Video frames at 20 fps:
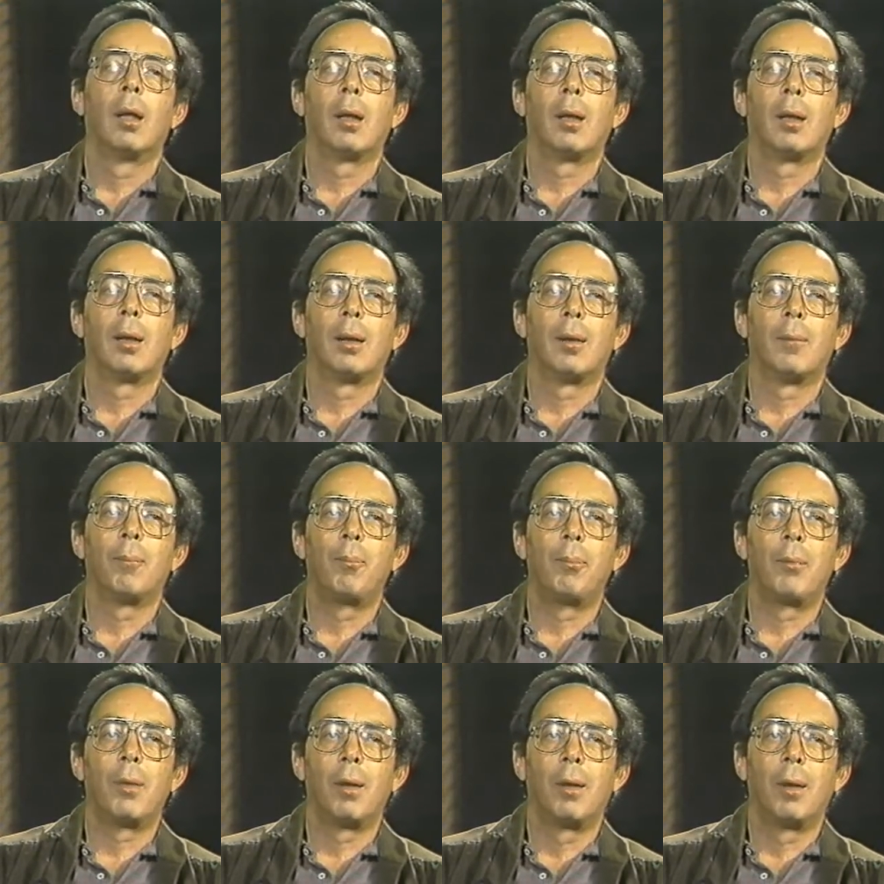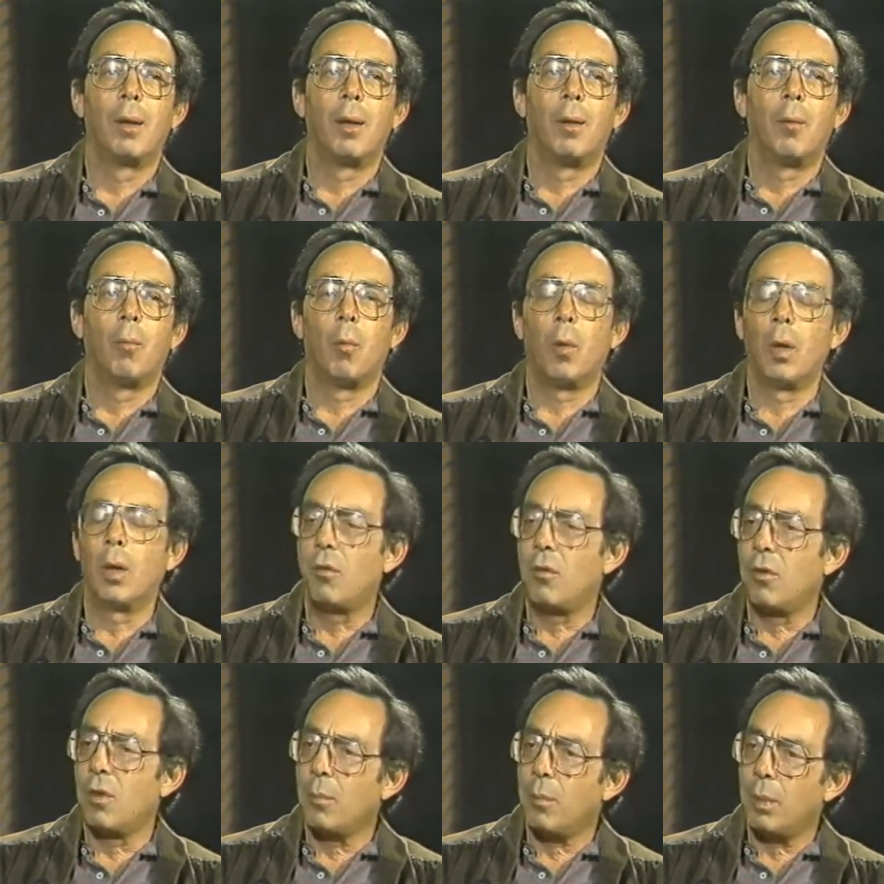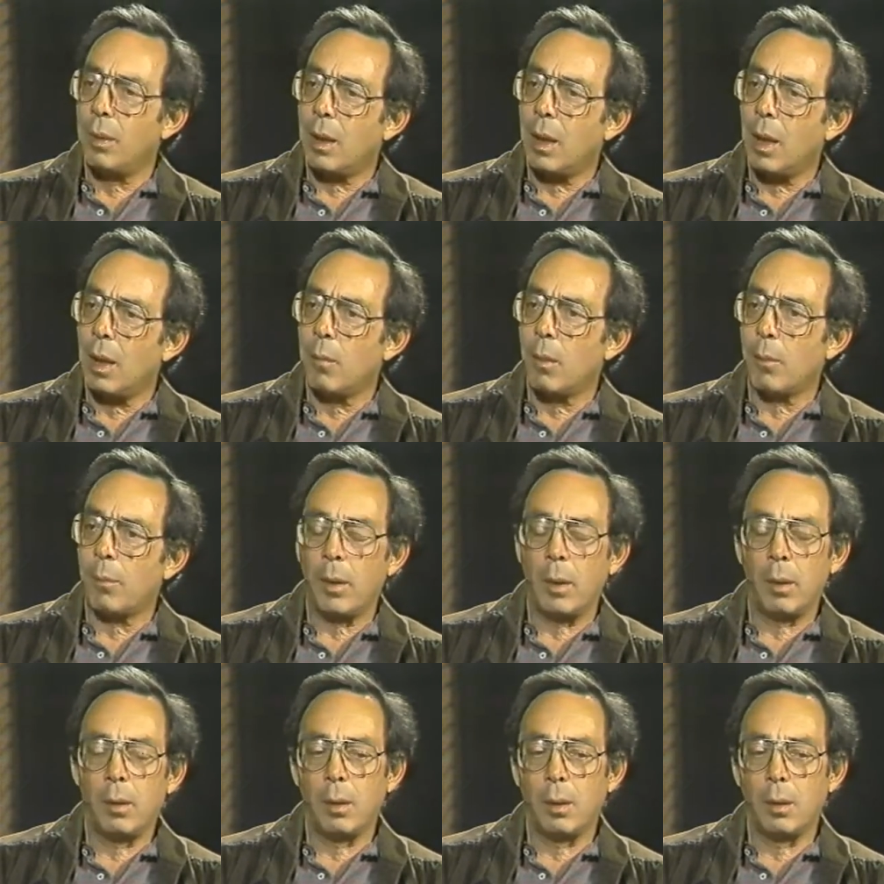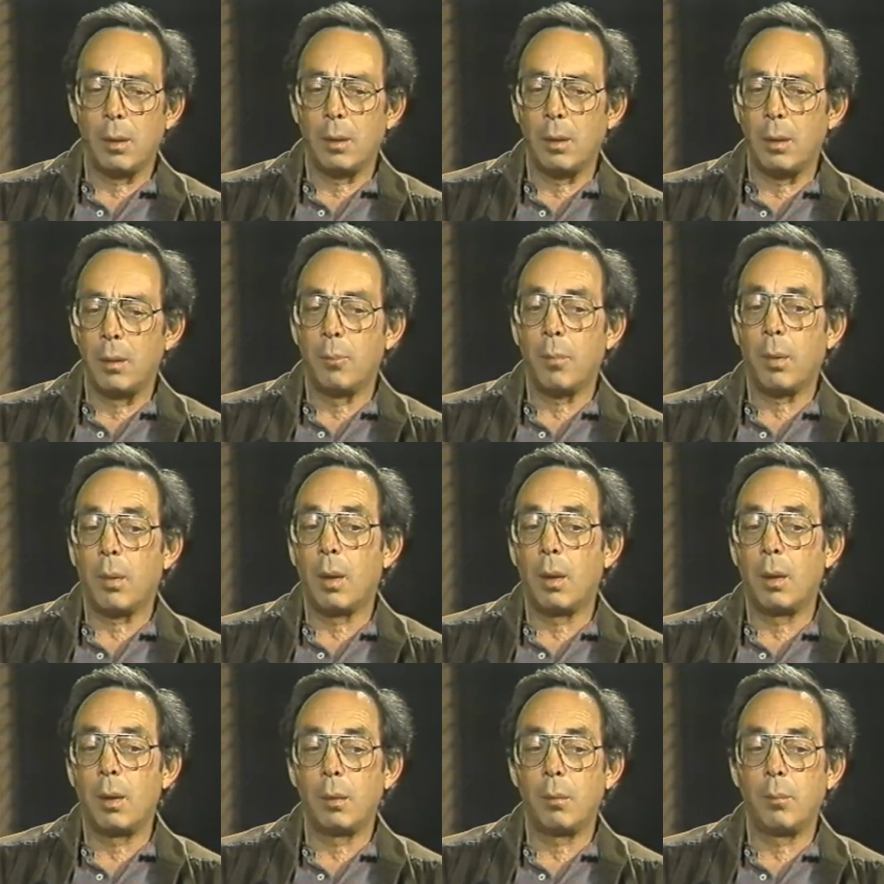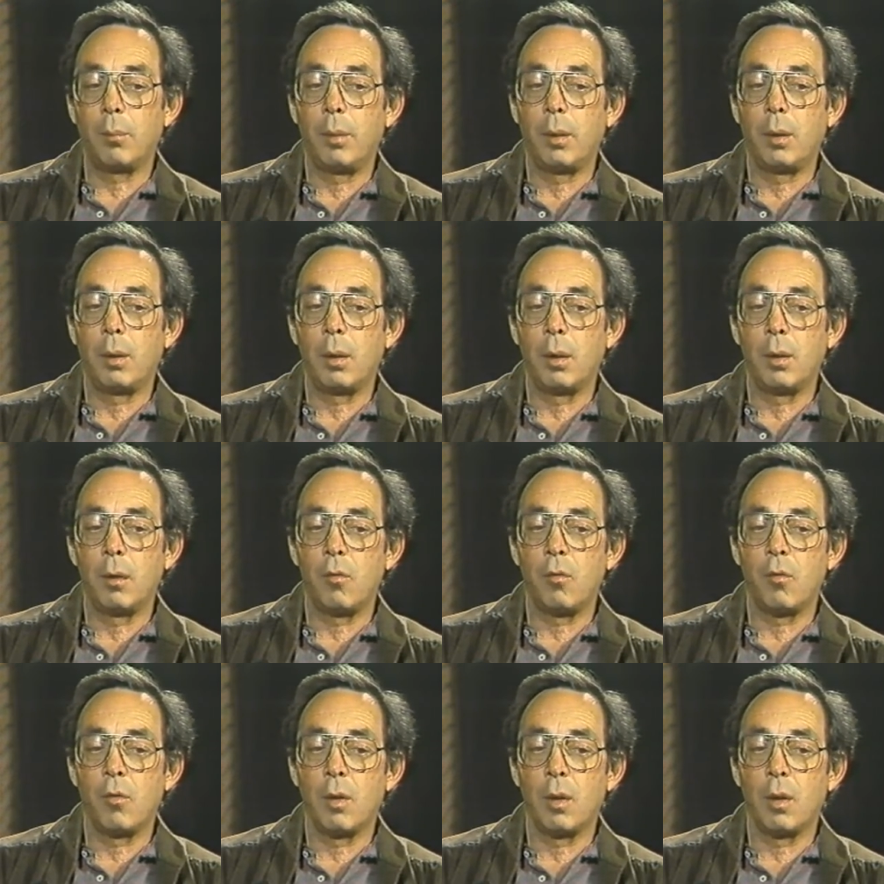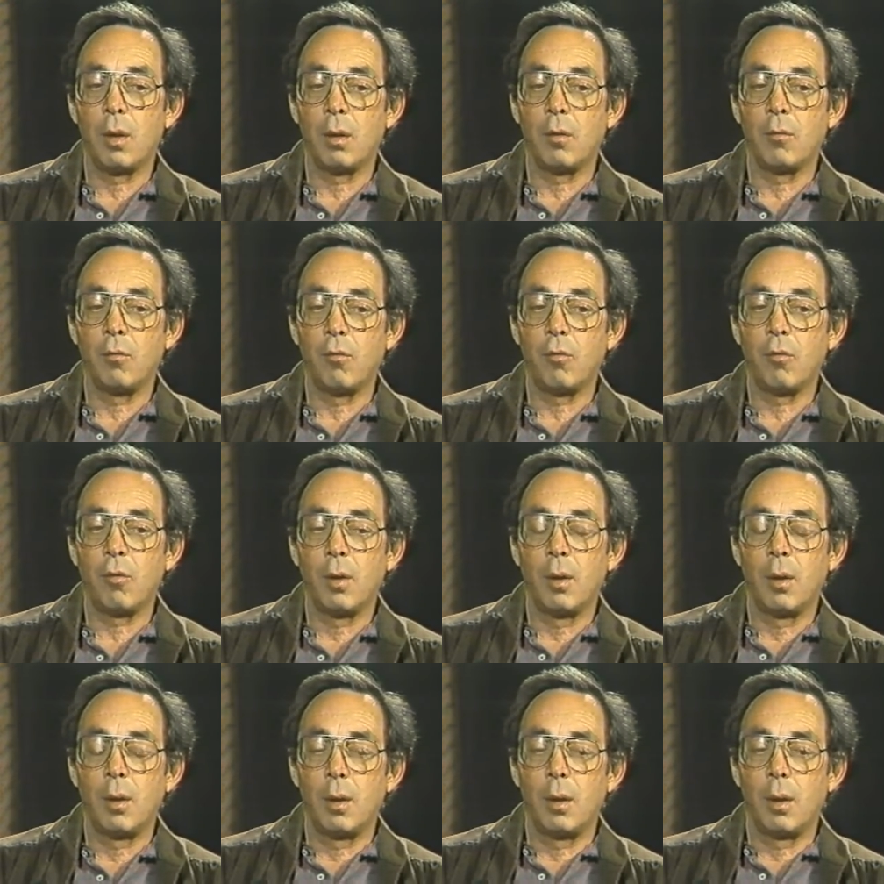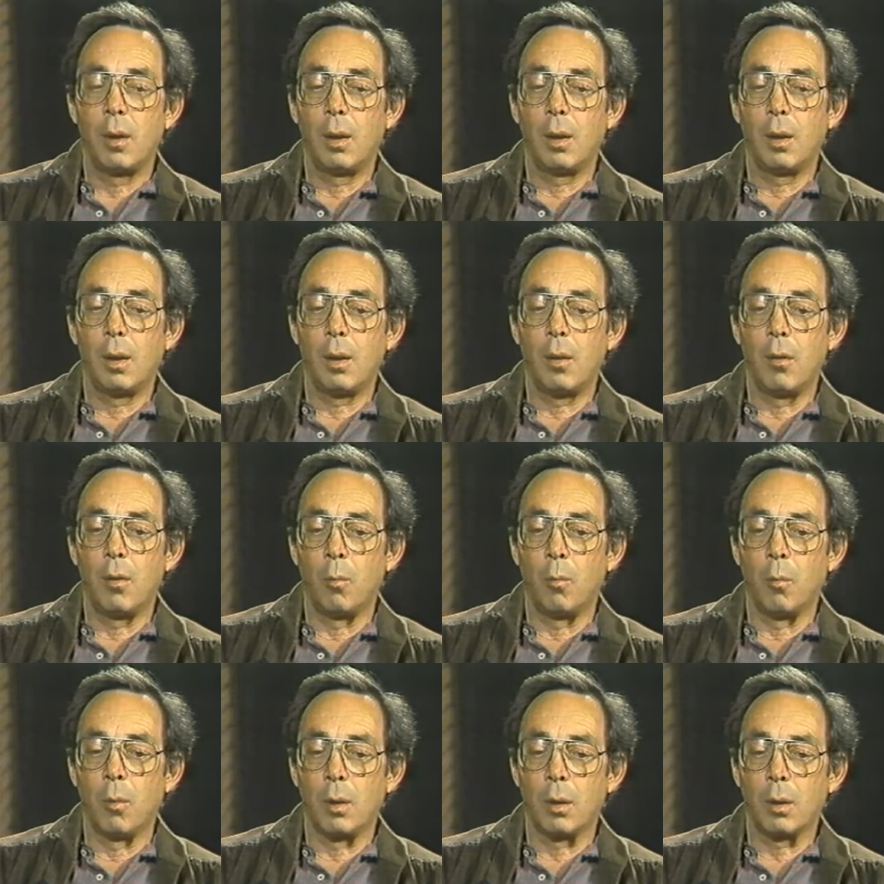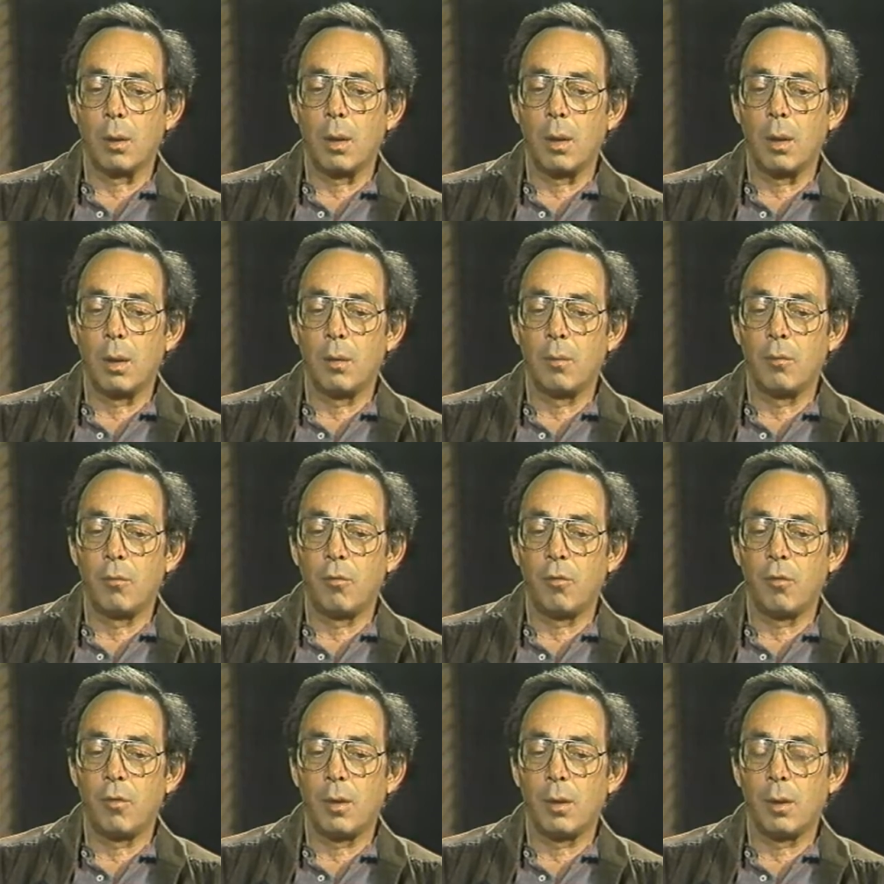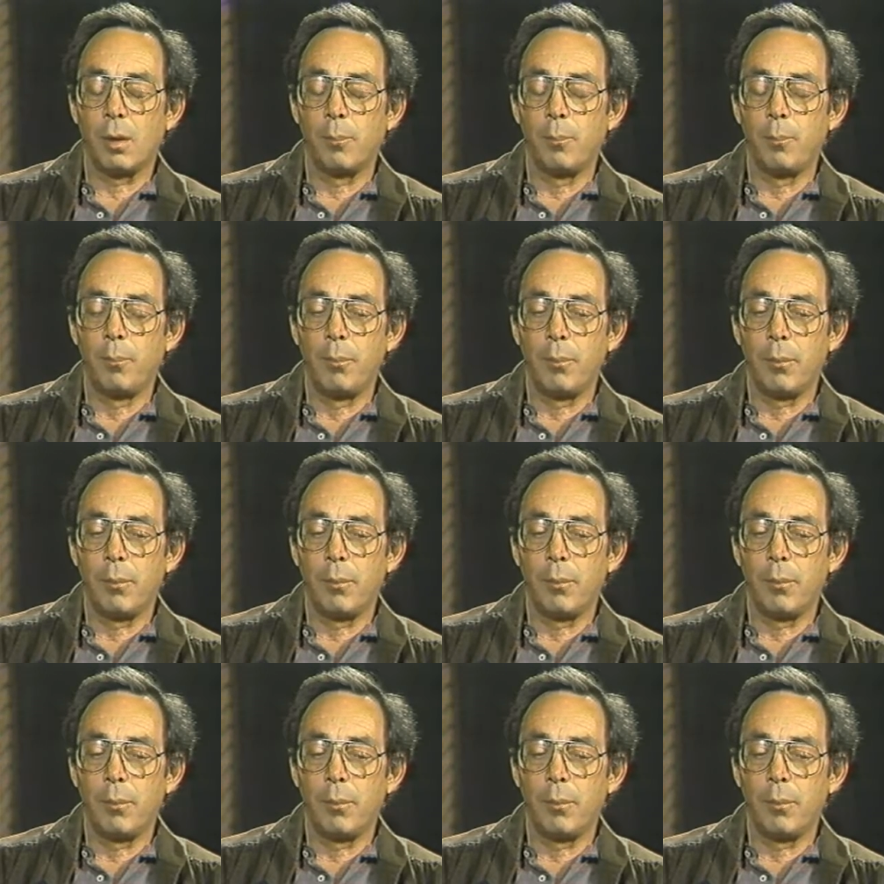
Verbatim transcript: Uh, once it became apparent, in part because of uh, the work of um,